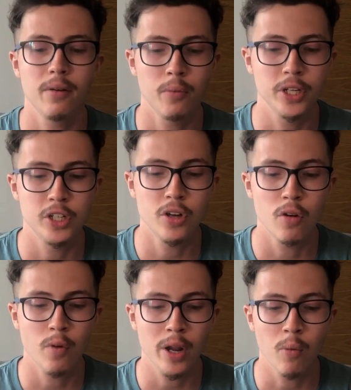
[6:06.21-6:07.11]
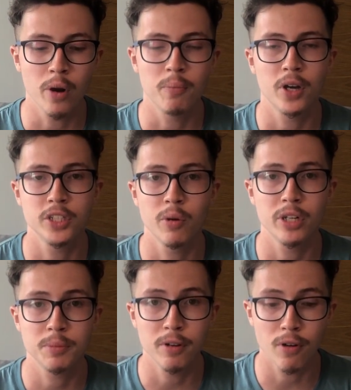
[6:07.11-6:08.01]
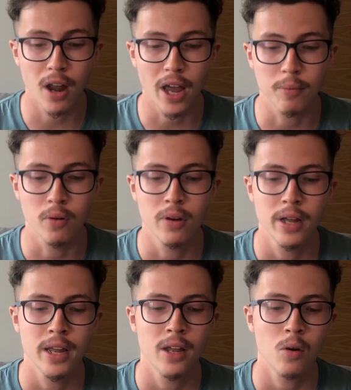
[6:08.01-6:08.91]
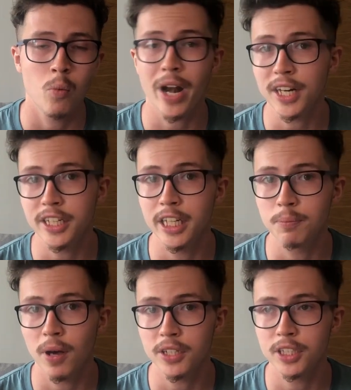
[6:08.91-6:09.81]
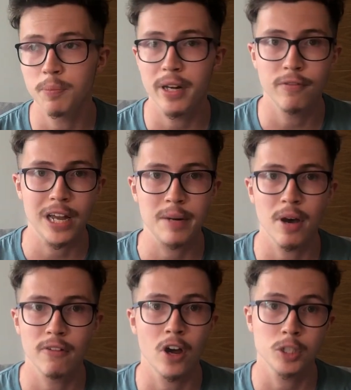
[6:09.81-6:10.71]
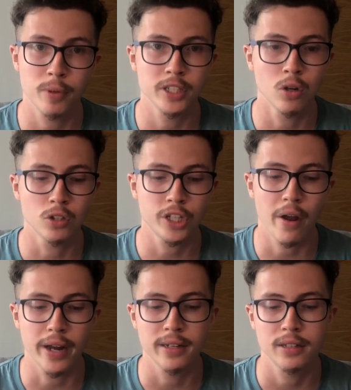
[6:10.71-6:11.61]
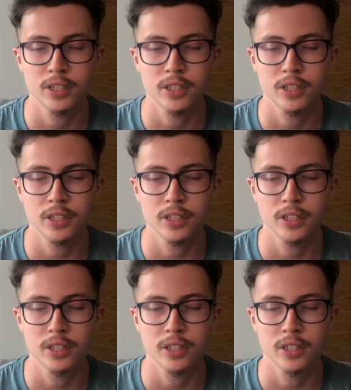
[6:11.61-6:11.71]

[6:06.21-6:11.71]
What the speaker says: which you don't really want because you want it to be reliable, when actually this person's been infected by the virus but it's not showing.